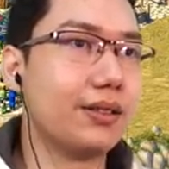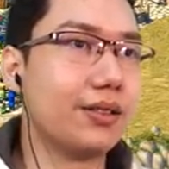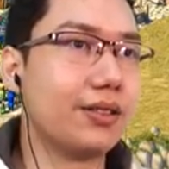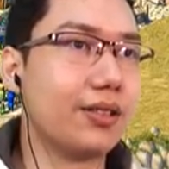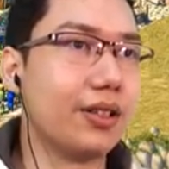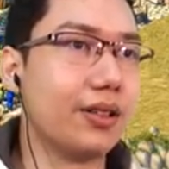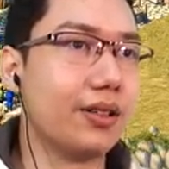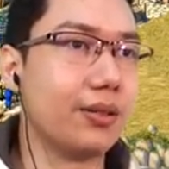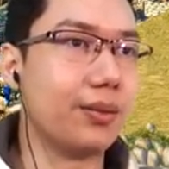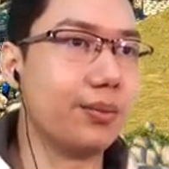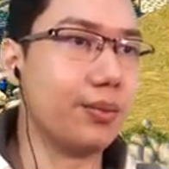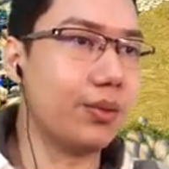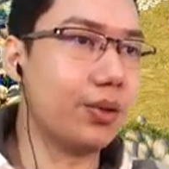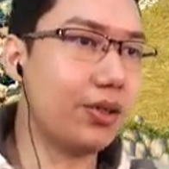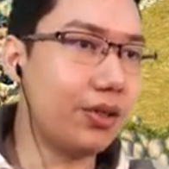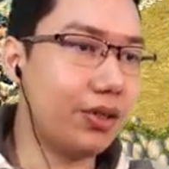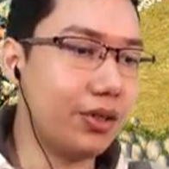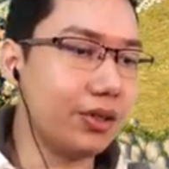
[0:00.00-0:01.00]
So
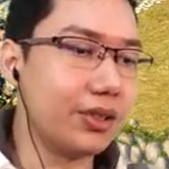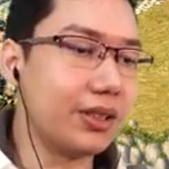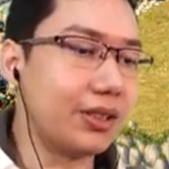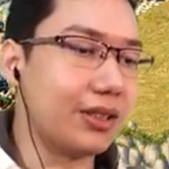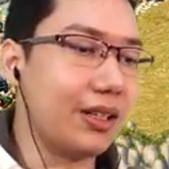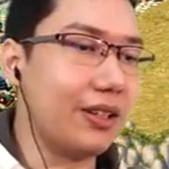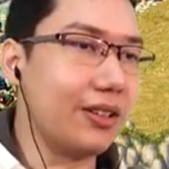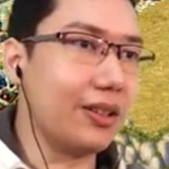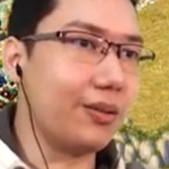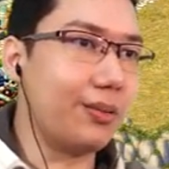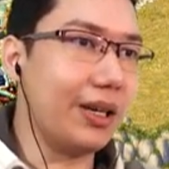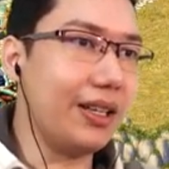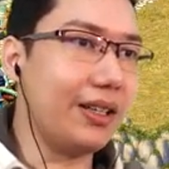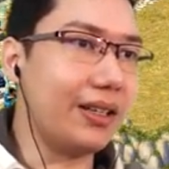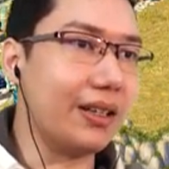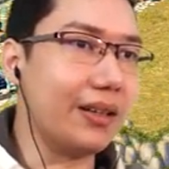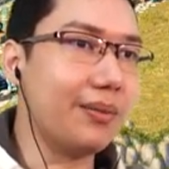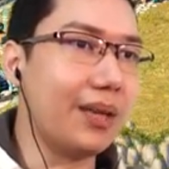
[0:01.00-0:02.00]
more horses are on the
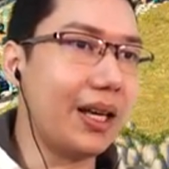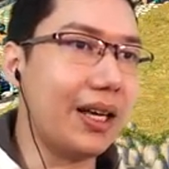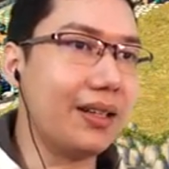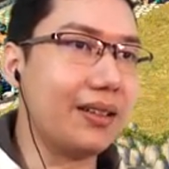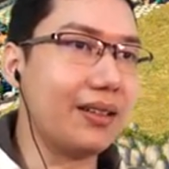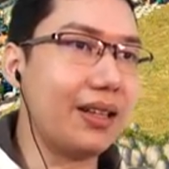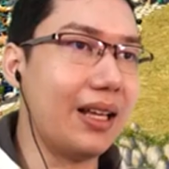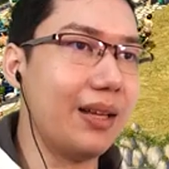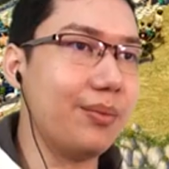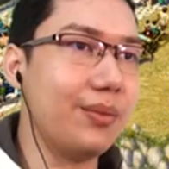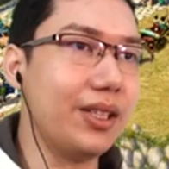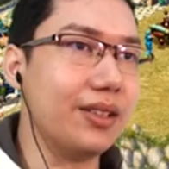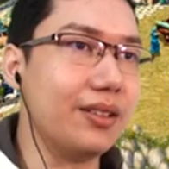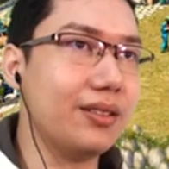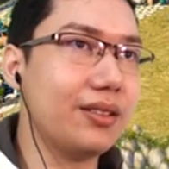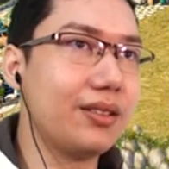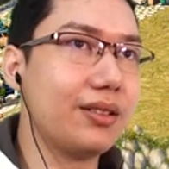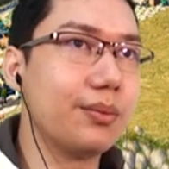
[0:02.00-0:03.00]
way here, and that
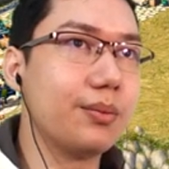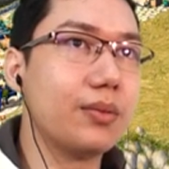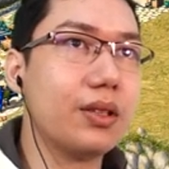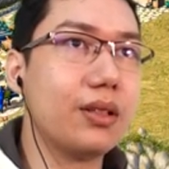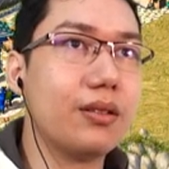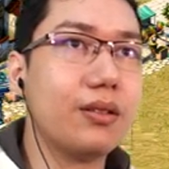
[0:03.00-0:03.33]
means...